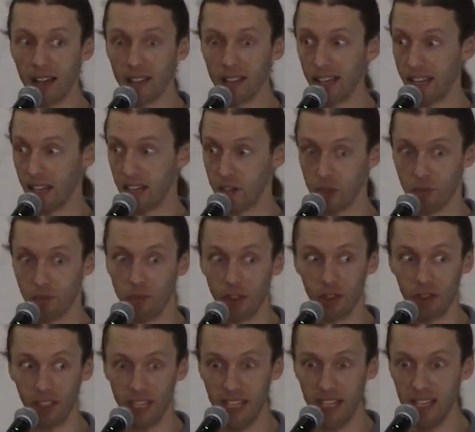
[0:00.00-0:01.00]
like I just
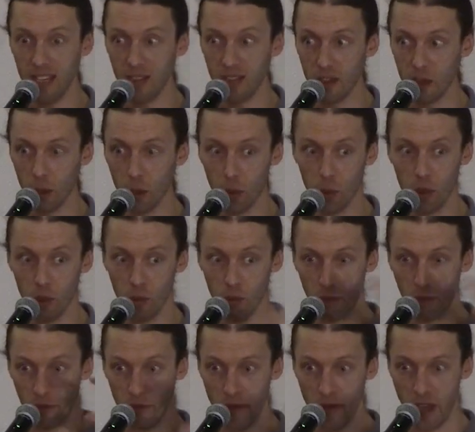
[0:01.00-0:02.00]
felt in the
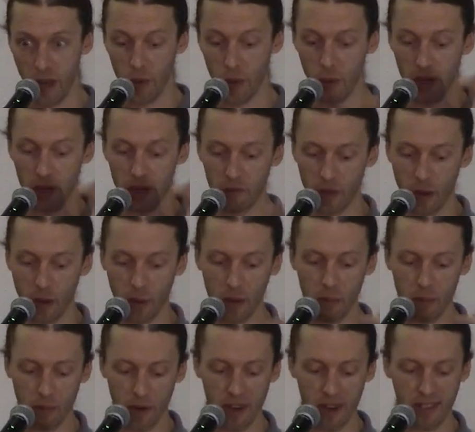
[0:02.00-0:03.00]
room, very,
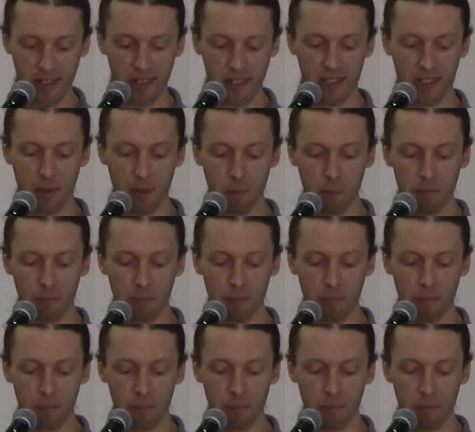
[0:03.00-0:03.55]
very present.